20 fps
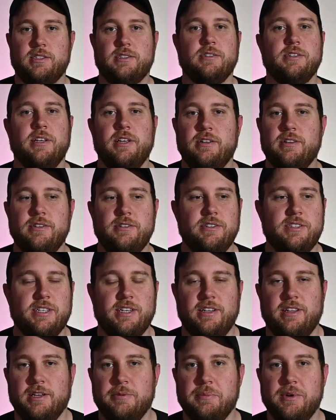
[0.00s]
So in conclusion,
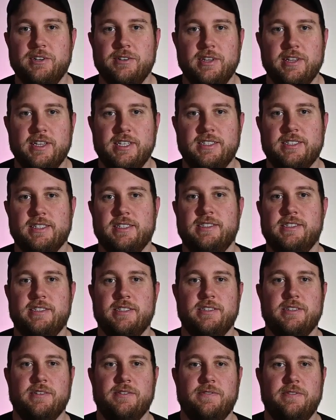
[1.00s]
I think both of these
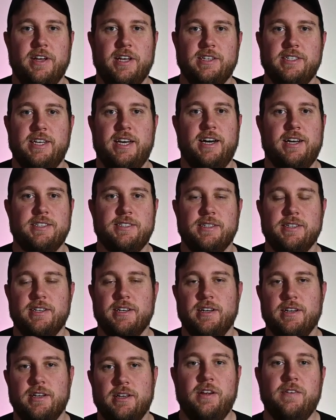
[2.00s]
lenses are fantastic.
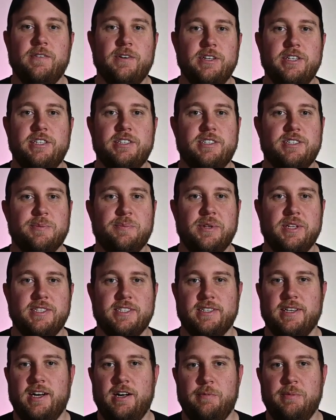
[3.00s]
It really just
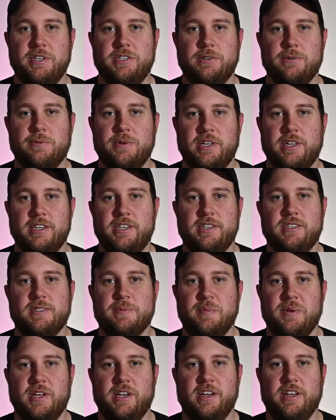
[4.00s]
depends on how much you're willing to
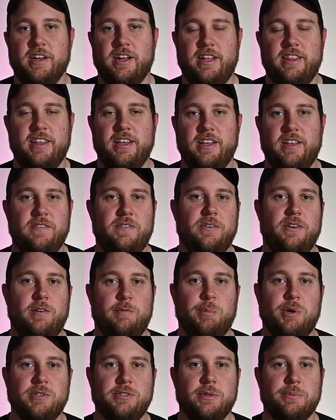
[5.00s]
spend, and I think if you have
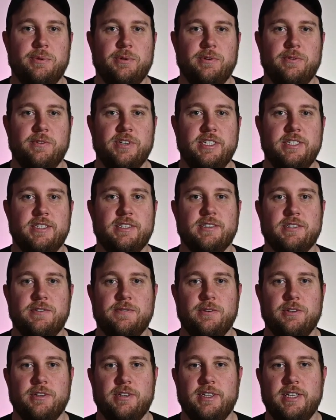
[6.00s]
multiple reasons
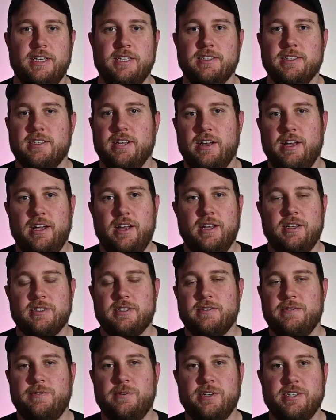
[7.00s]
for the lens.
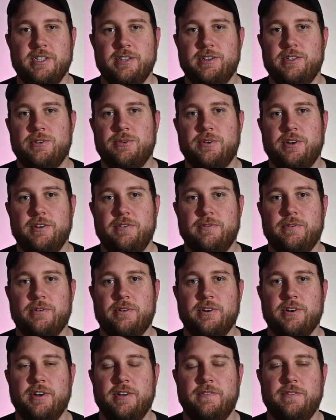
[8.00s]
So the 14 to
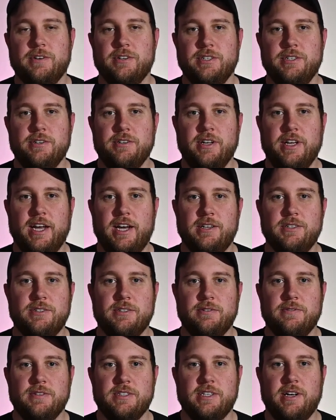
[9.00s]
24, if you're shooting
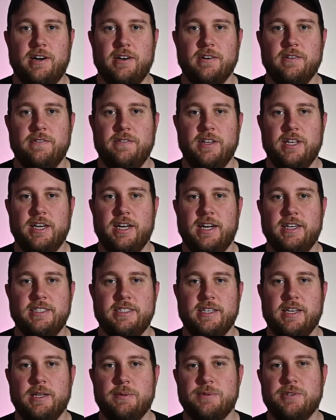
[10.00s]
astrophotography and
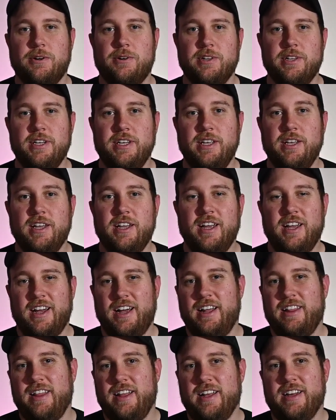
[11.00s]
nightscapes only,
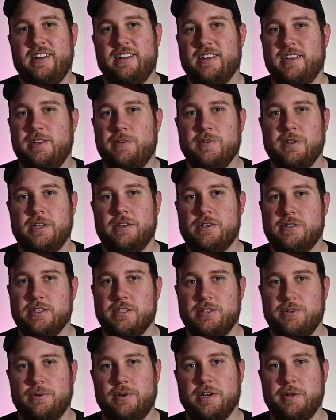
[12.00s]
I think I'd lean with going
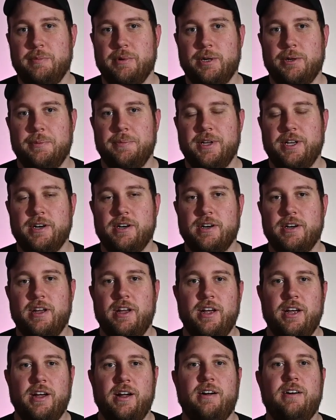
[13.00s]
the 20 millimeter.
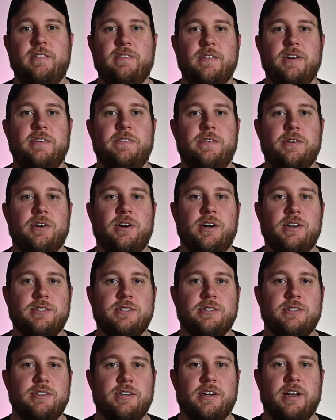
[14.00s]
However, if you're
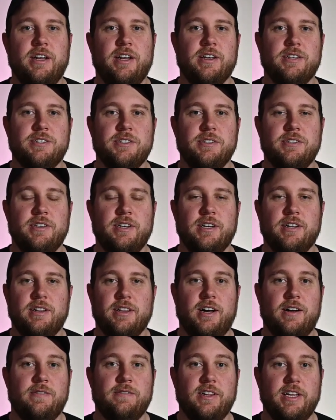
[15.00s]
also looking at shooting a
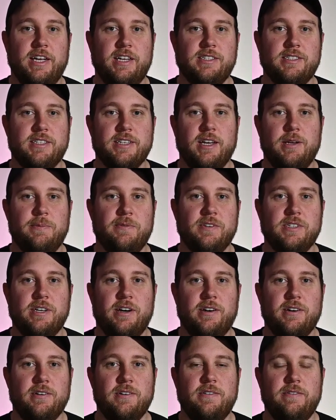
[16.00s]
lot of landscape
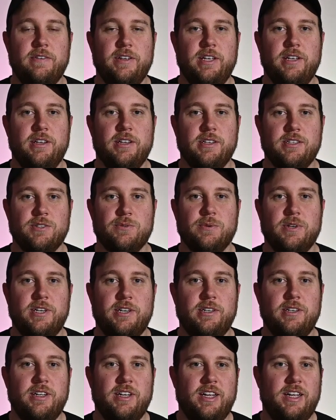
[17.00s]
photography as
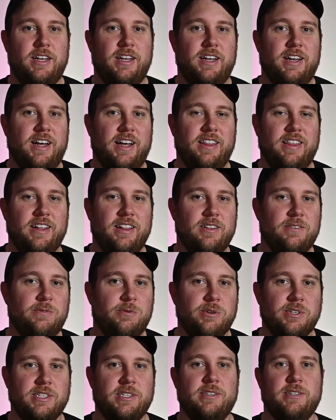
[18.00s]
well, I think the
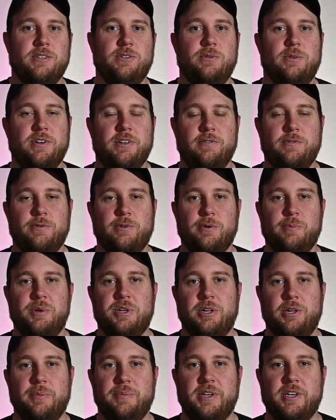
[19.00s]
14 to 24
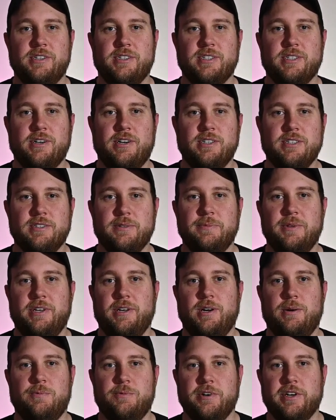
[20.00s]
millimeter starts to
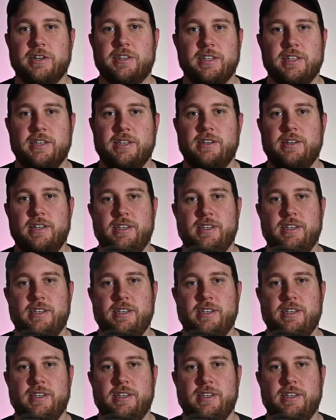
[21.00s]
become worth it.